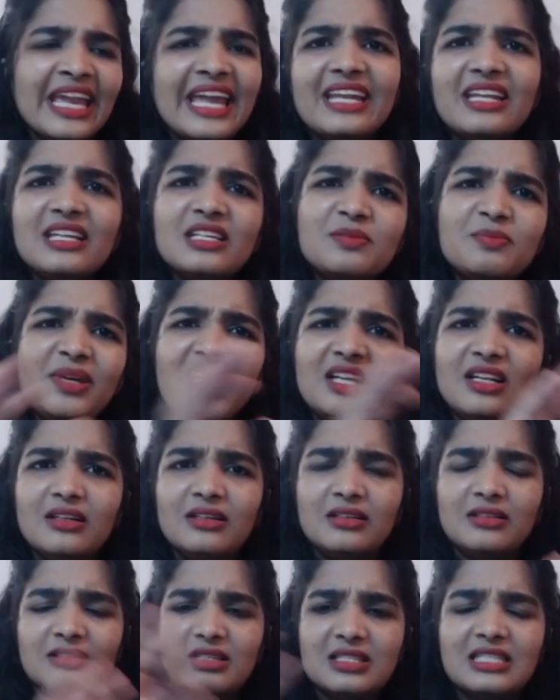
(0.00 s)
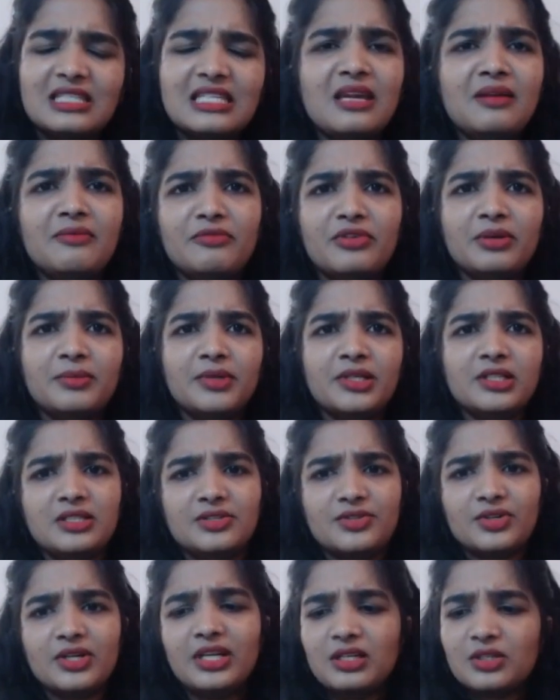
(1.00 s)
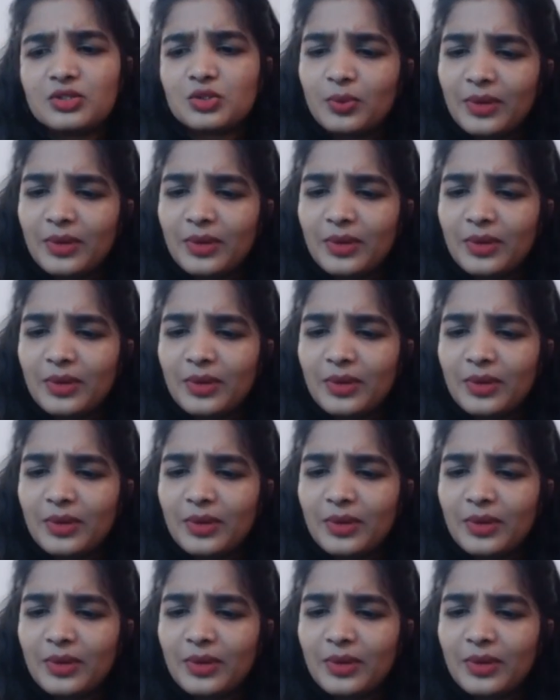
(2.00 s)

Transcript: it has been the same from years, right?